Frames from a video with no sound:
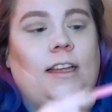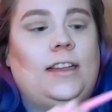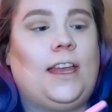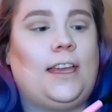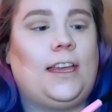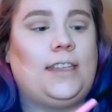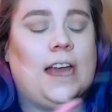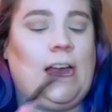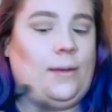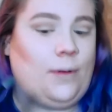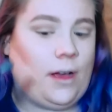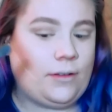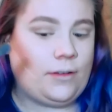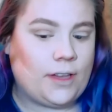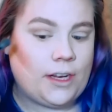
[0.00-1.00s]
and like
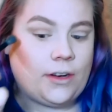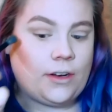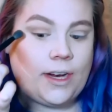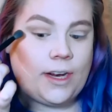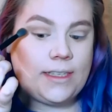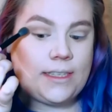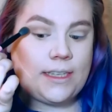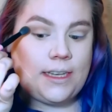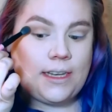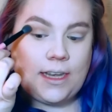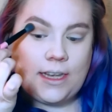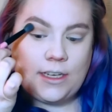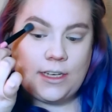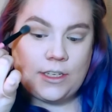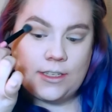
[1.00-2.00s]
tap off like crazy
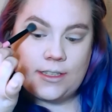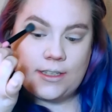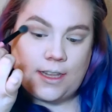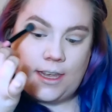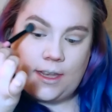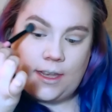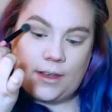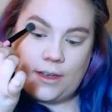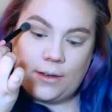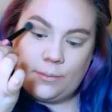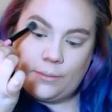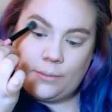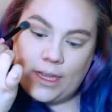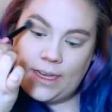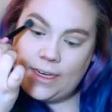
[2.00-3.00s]
and just like
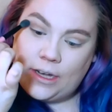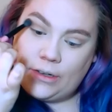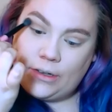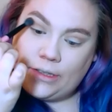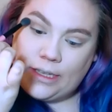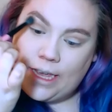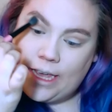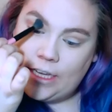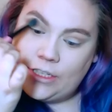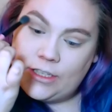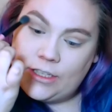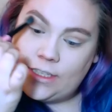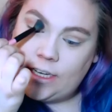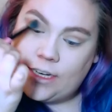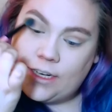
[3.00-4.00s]
blend out the
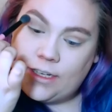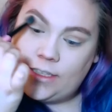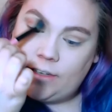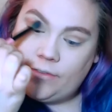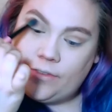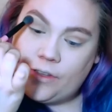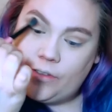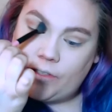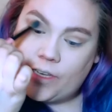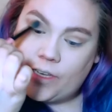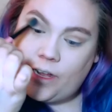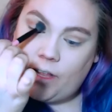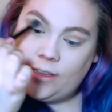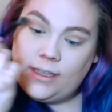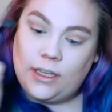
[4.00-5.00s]
edges here and diffuse
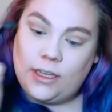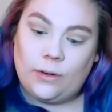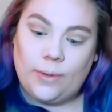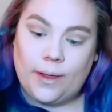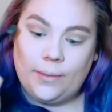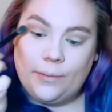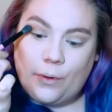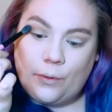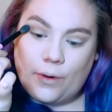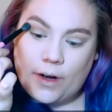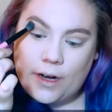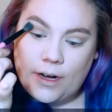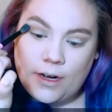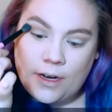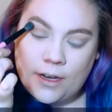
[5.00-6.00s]
it a little bit
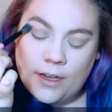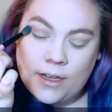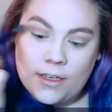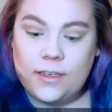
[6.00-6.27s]
more.